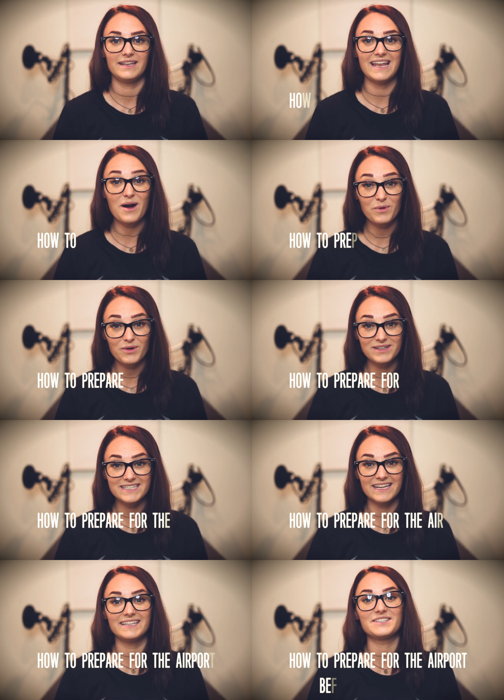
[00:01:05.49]
Now we're going
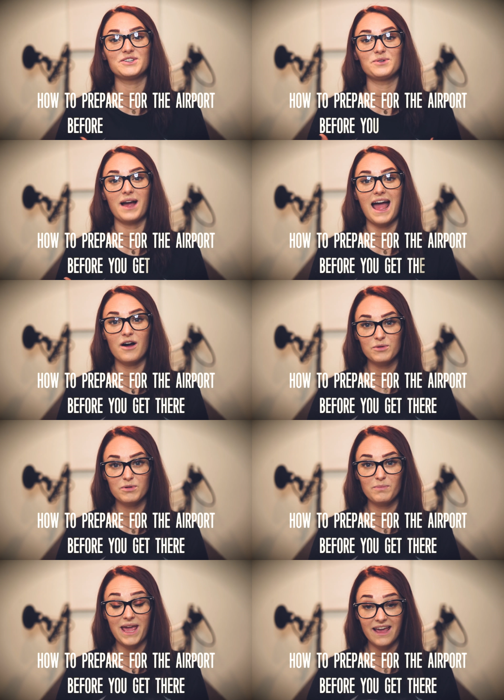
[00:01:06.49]
to get into how to
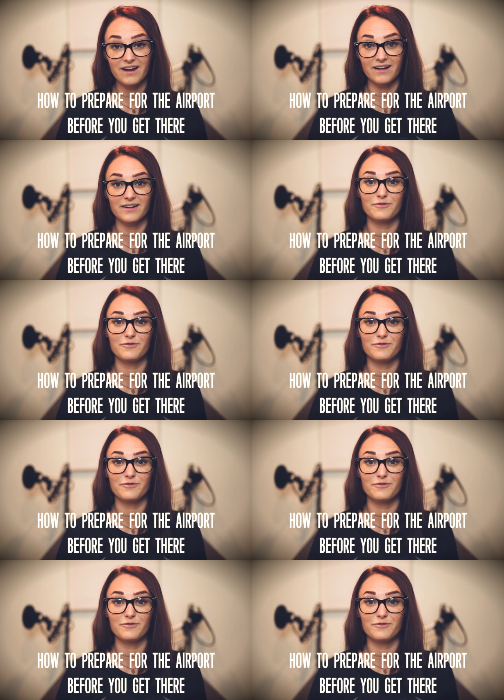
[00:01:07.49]
prepare